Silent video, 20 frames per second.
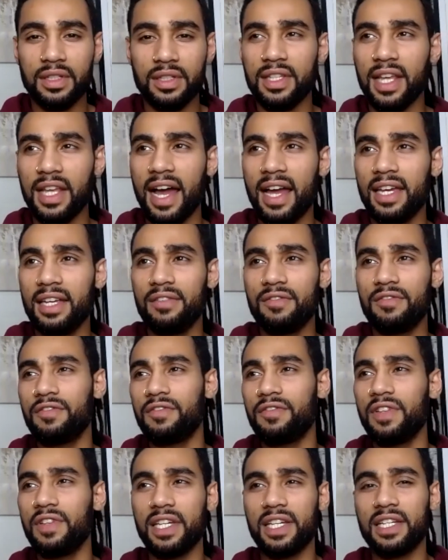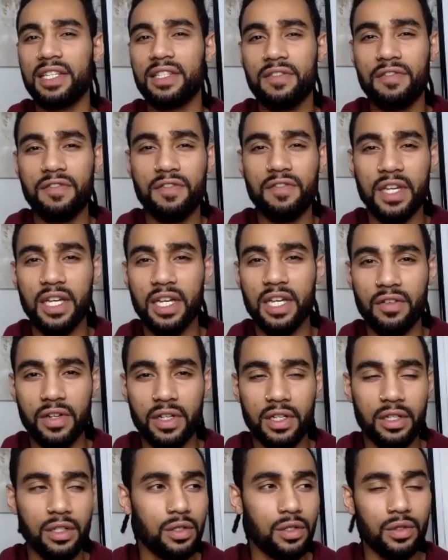that inflicts fear
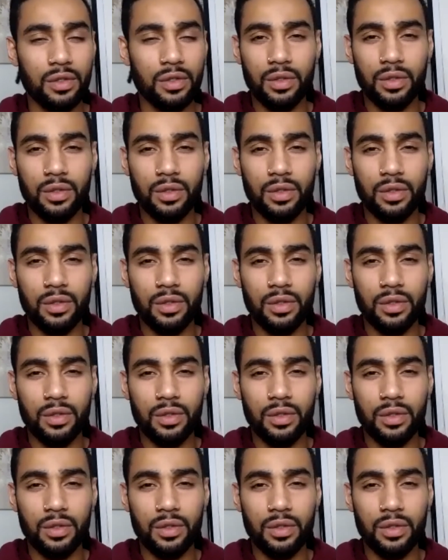in you